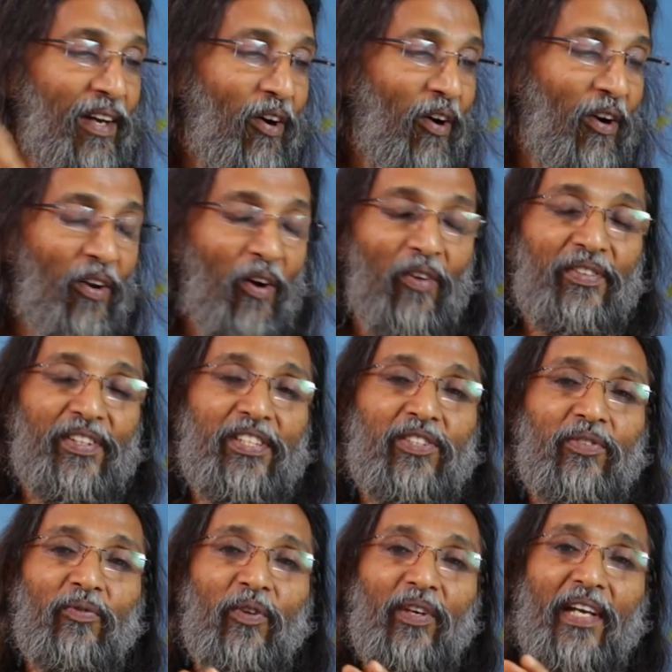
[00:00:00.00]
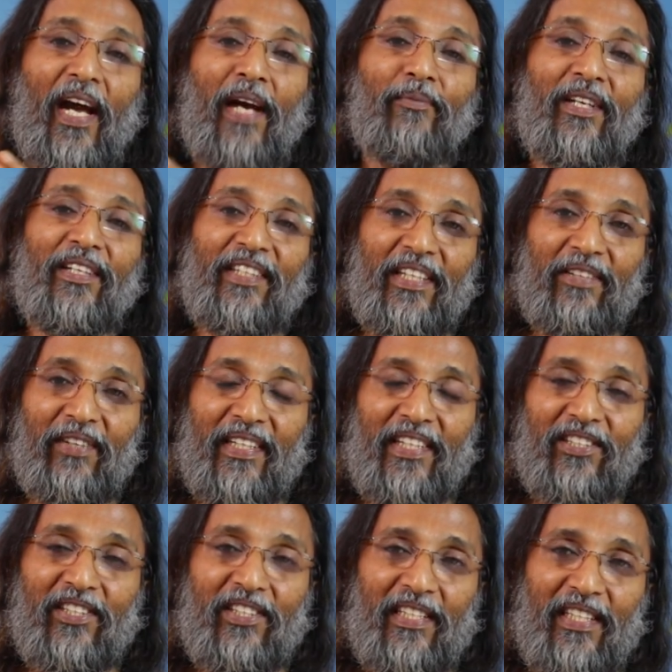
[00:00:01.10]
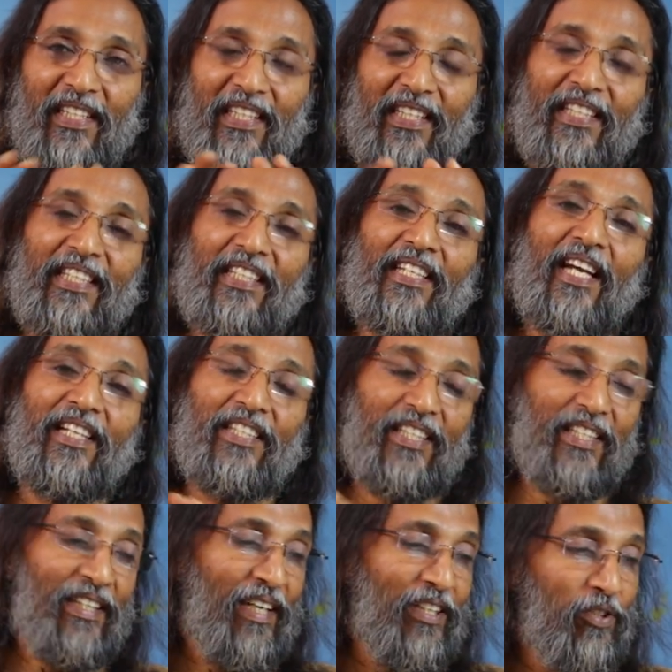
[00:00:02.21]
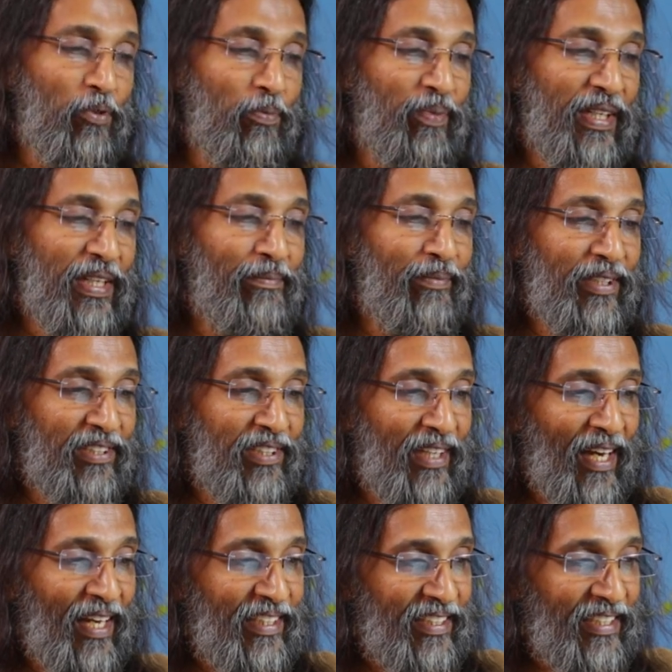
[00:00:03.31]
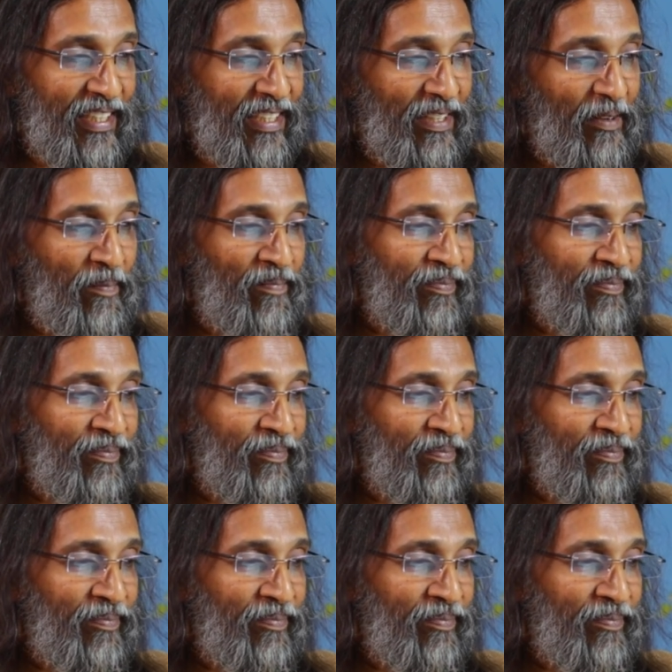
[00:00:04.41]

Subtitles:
all this vocabulary we can see indicating a supreme personality.